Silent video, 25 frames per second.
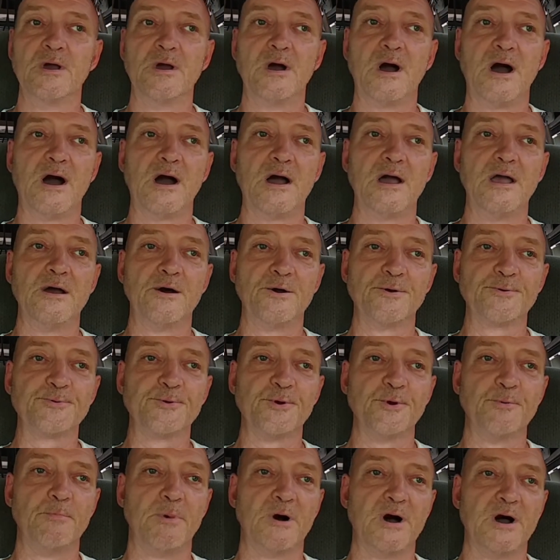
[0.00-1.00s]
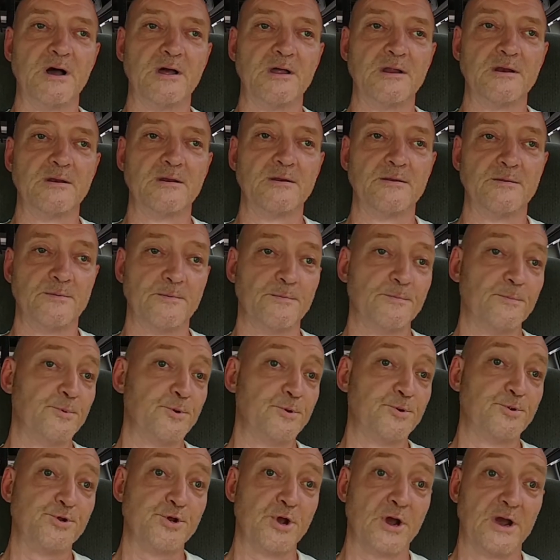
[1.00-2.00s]
I also bought,
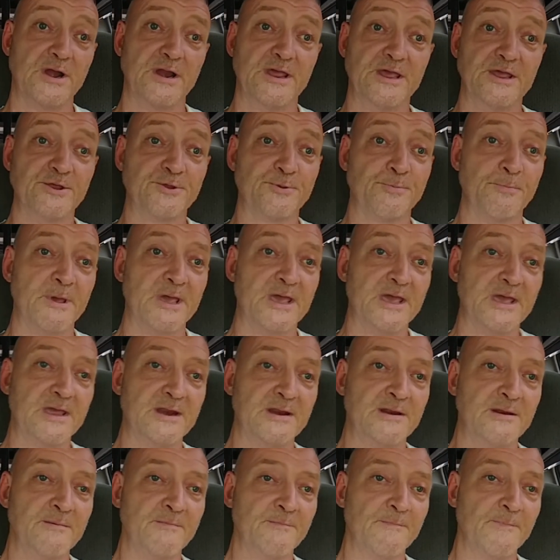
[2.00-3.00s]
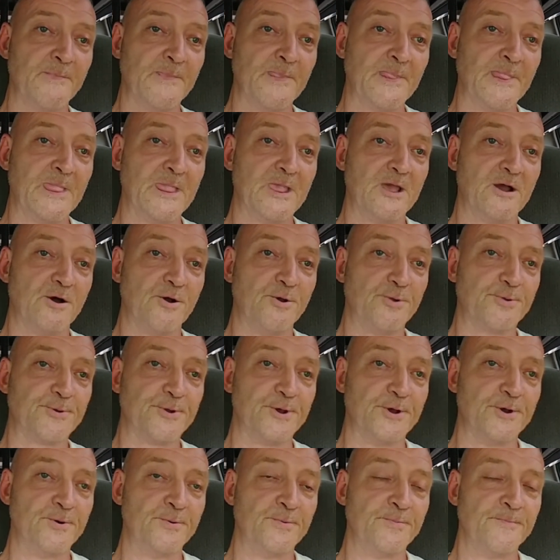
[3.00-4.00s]
Chinese made,
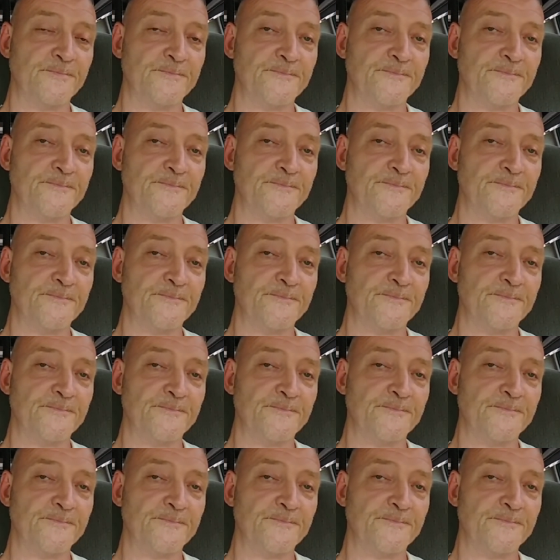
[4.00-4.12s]
also,